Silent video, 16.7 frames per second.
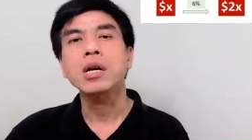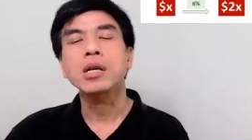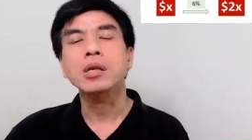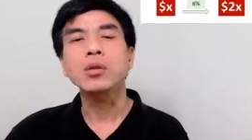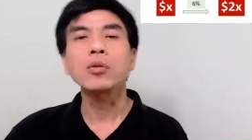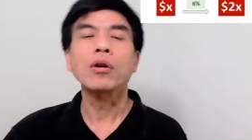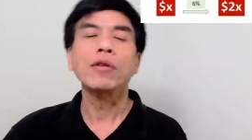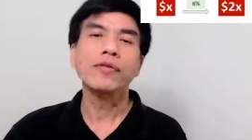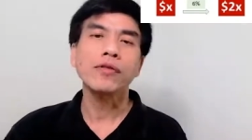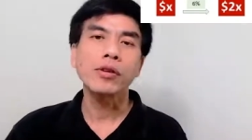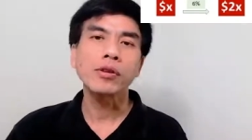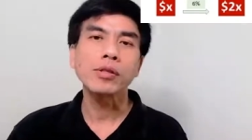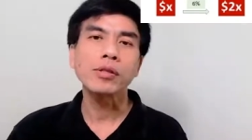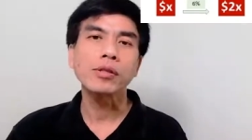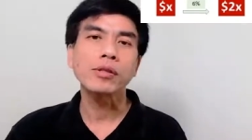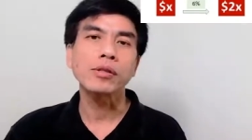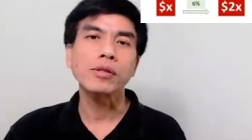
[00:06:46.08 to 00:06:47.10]
So of
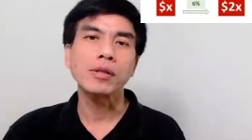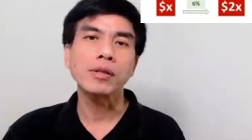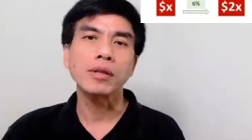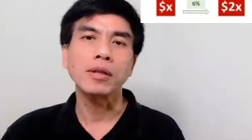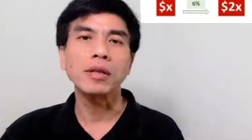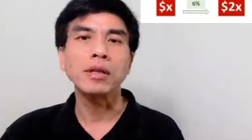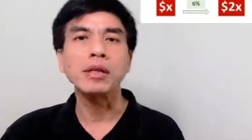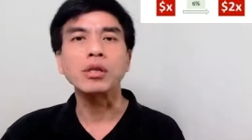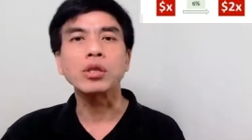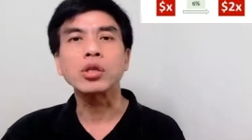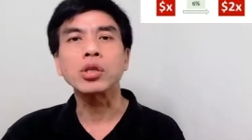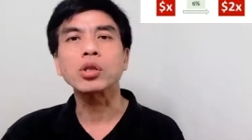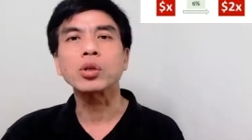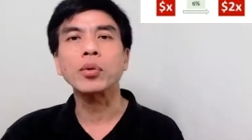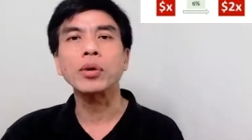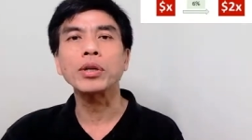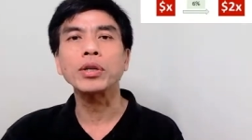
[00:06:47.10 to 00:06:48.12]
course, in
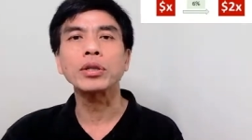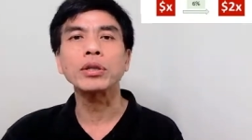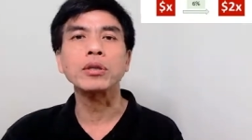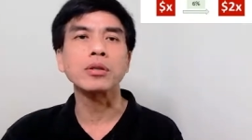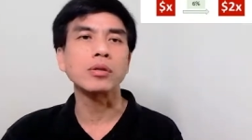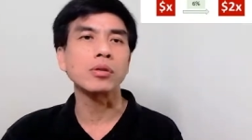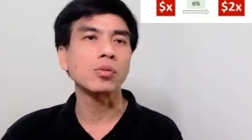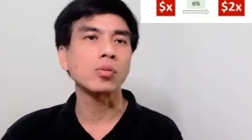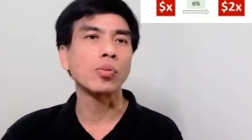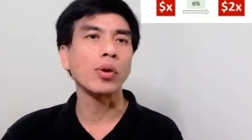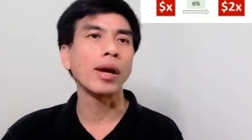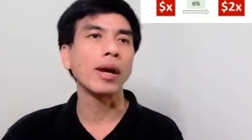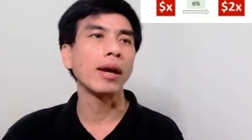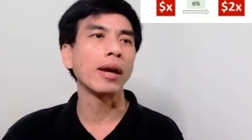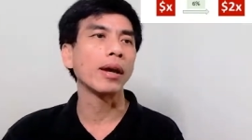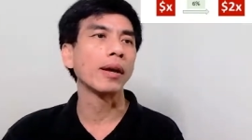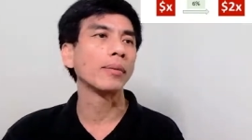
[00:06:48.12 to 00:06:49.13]
situations
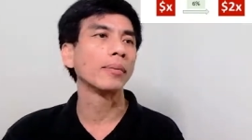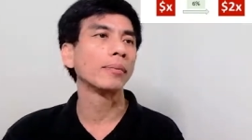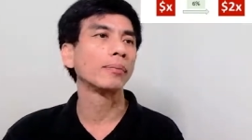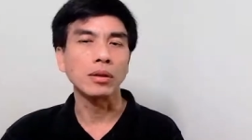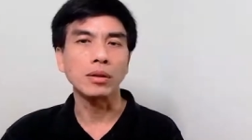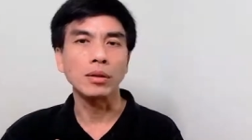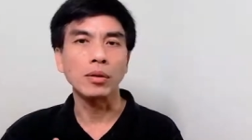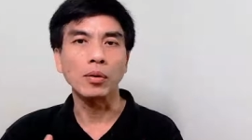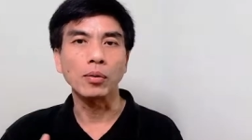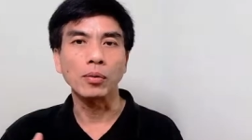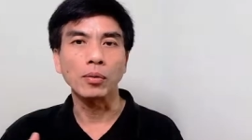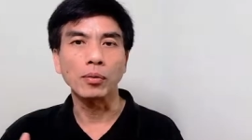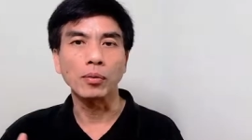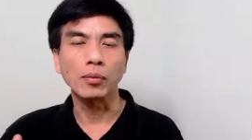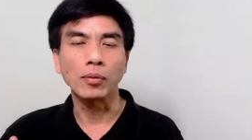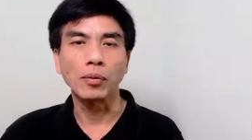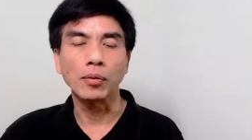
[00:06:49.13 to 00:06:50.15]
where you
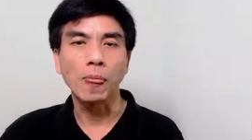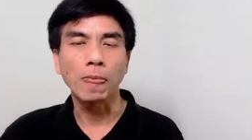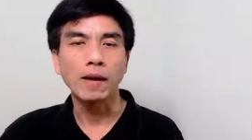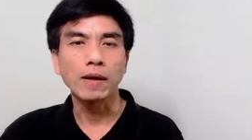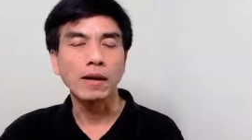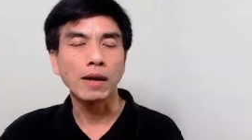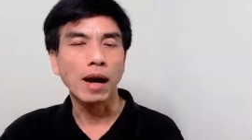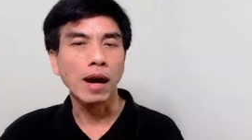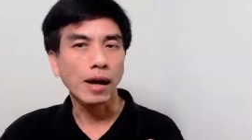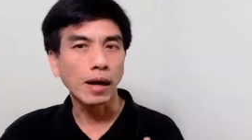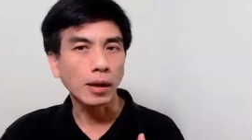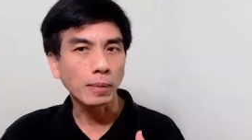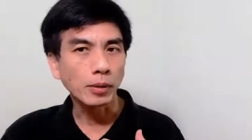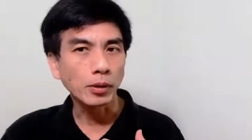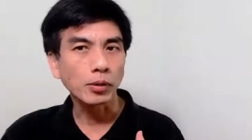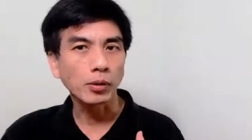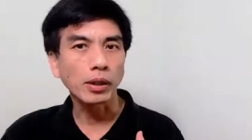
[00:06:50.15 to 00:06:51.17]
are
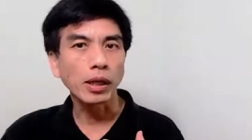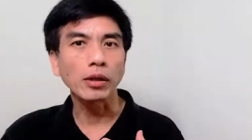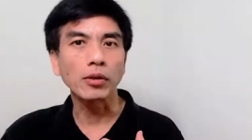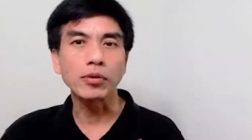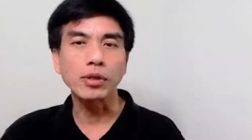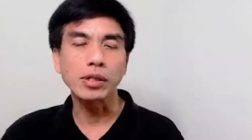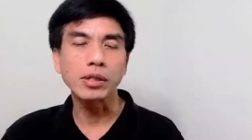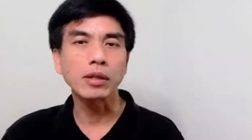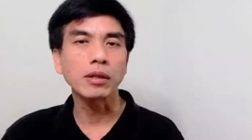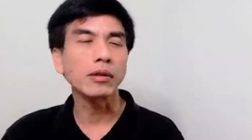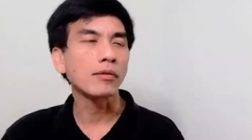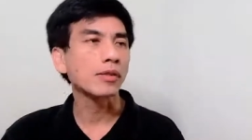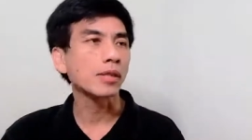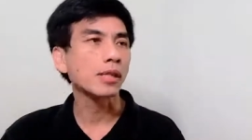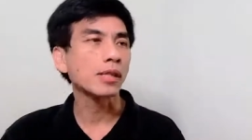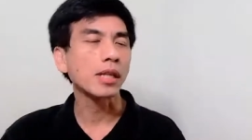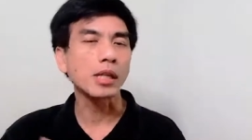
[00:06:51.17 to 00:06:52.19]
able to get a return of,
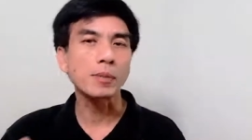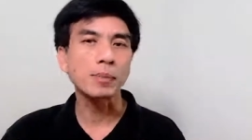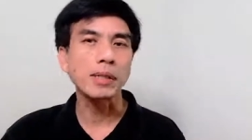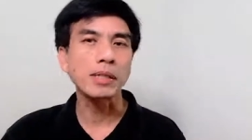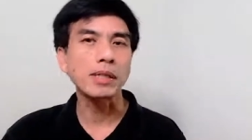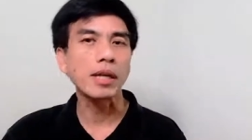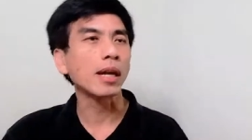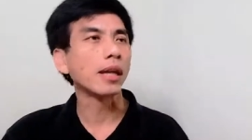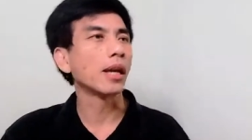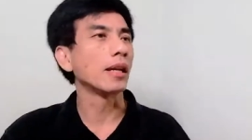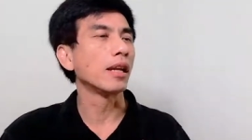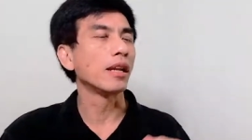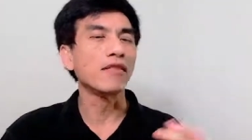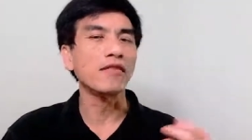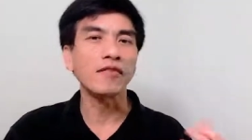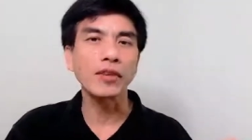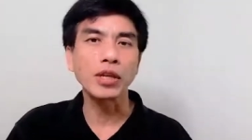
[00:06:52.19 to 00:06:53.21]
say, 6% and an
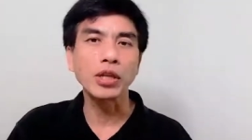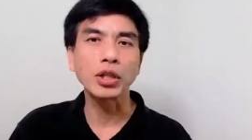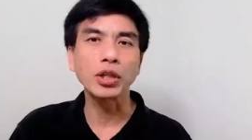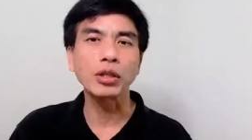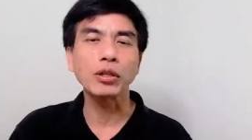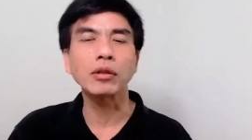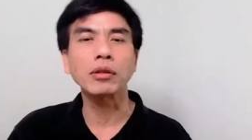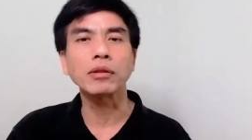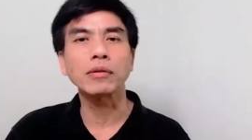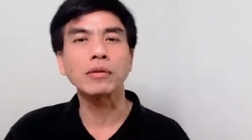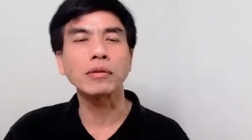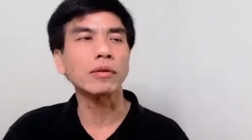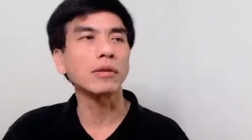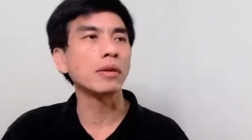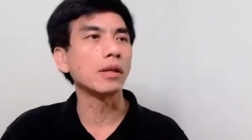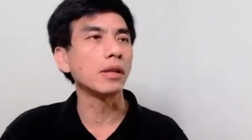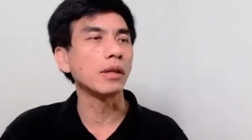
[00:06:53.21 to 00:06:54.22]
inflation
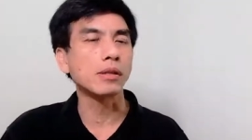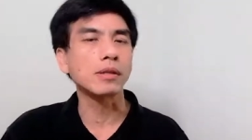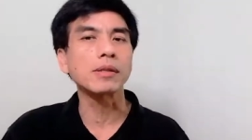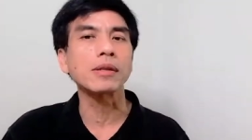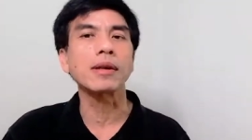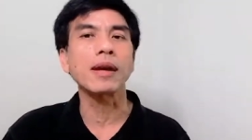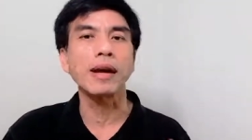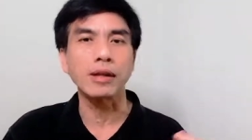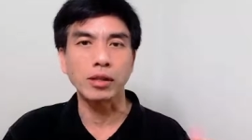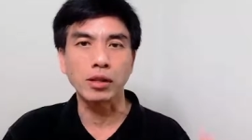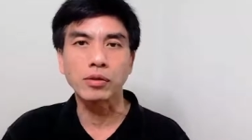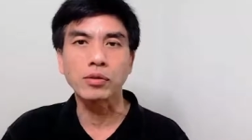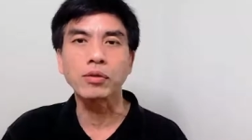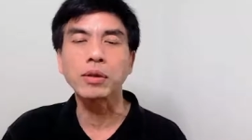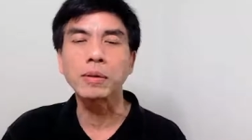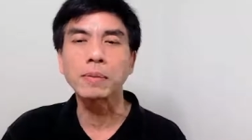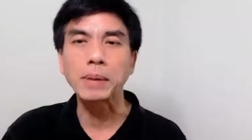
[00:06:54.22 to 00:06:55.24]
is at
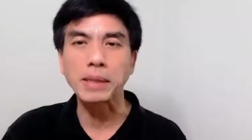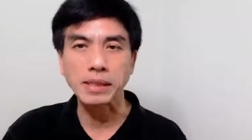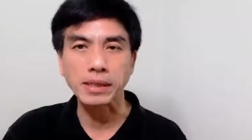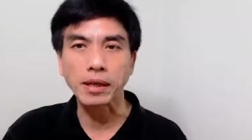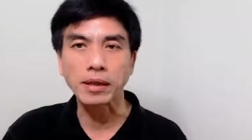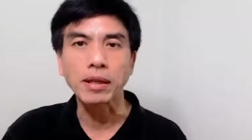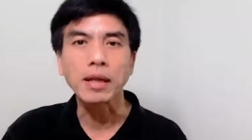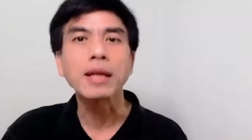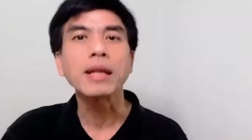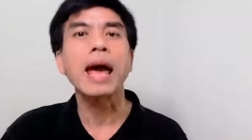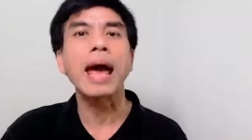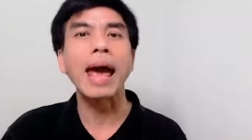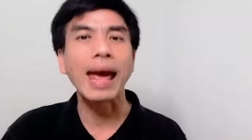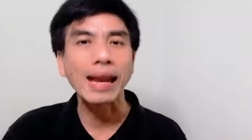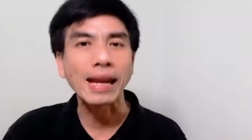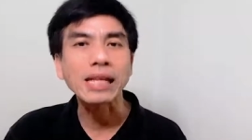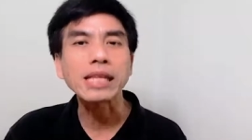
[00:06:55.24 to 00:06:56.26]
3%,
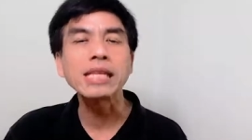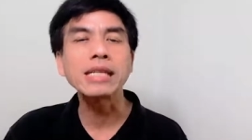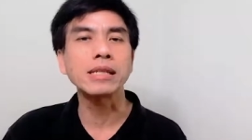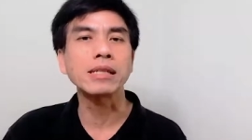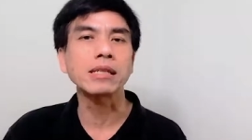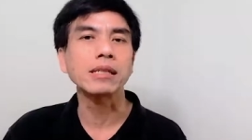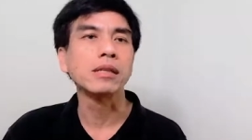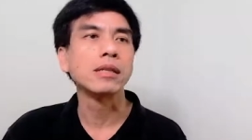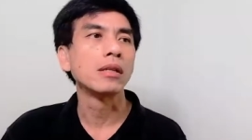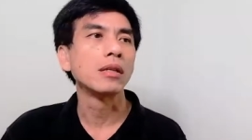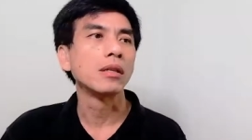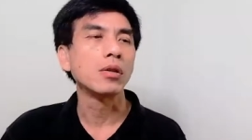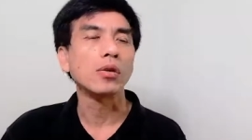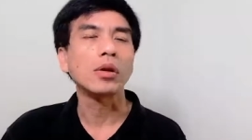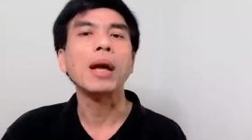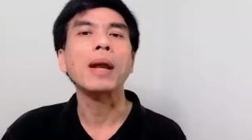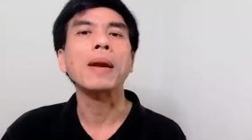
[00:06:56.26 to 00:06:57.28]
at least
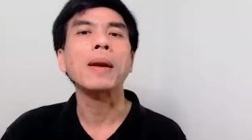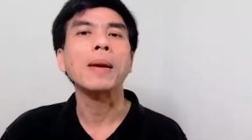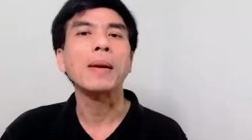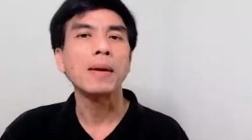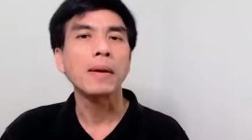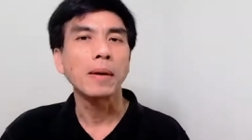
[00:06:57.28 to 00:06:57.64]
you can